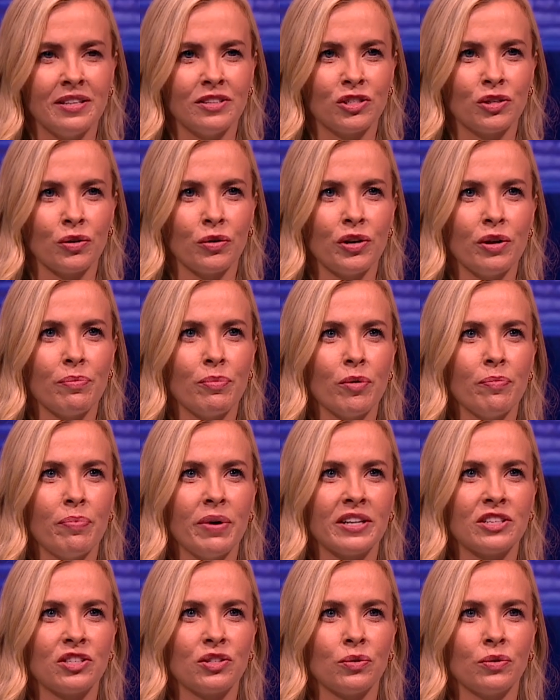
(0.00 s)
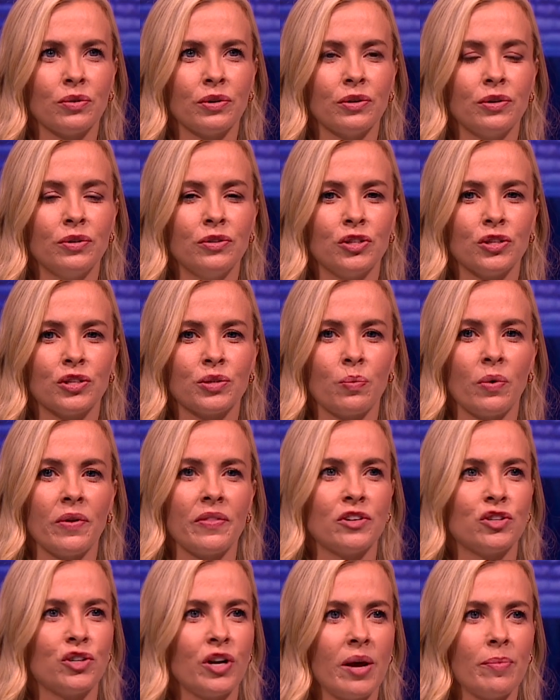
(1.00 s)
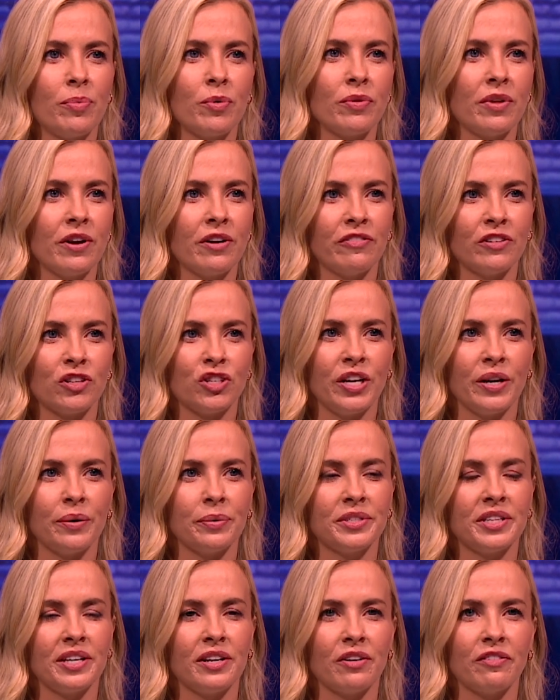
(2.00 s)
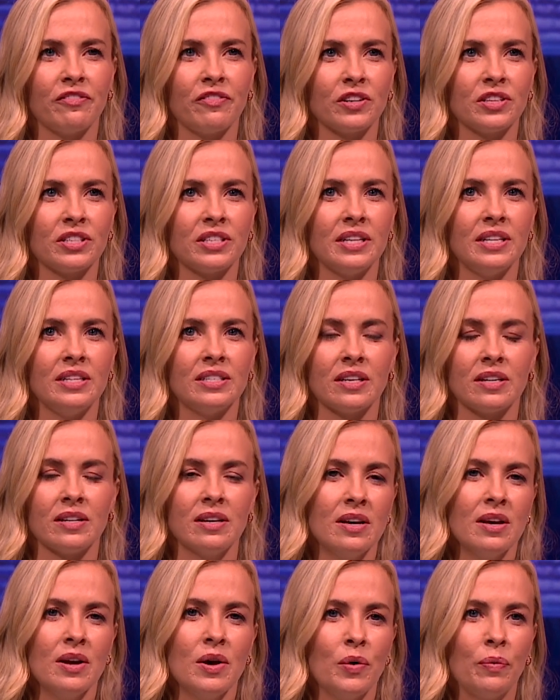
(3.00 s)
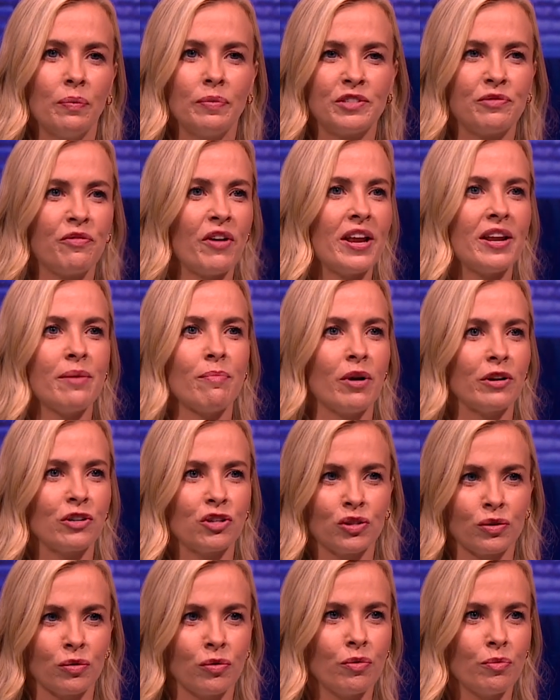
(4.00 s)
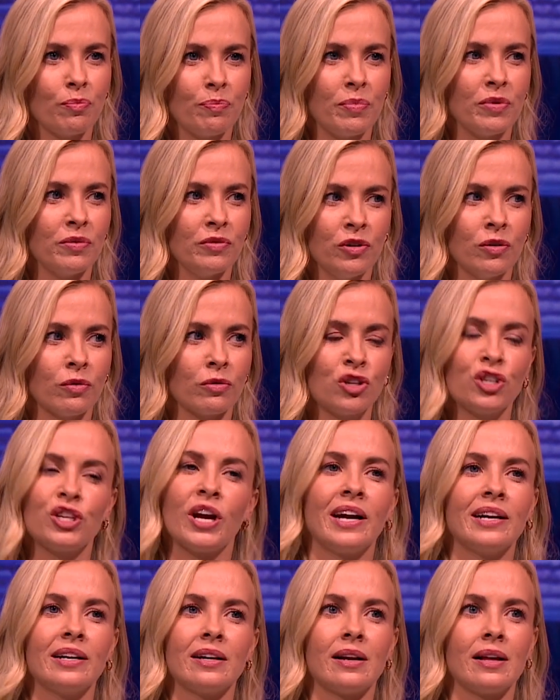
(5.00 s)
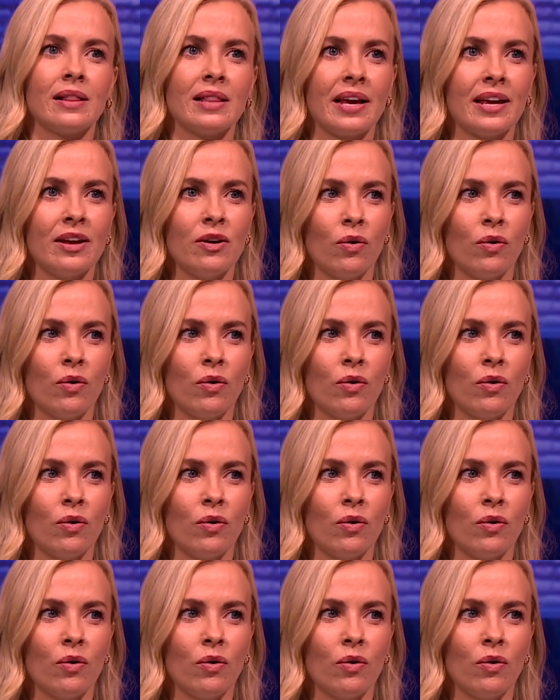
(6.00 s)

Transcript: Sonia Bonpastor, who just won the treble there for Chelsea in her first season, was very much so, you know, shining a light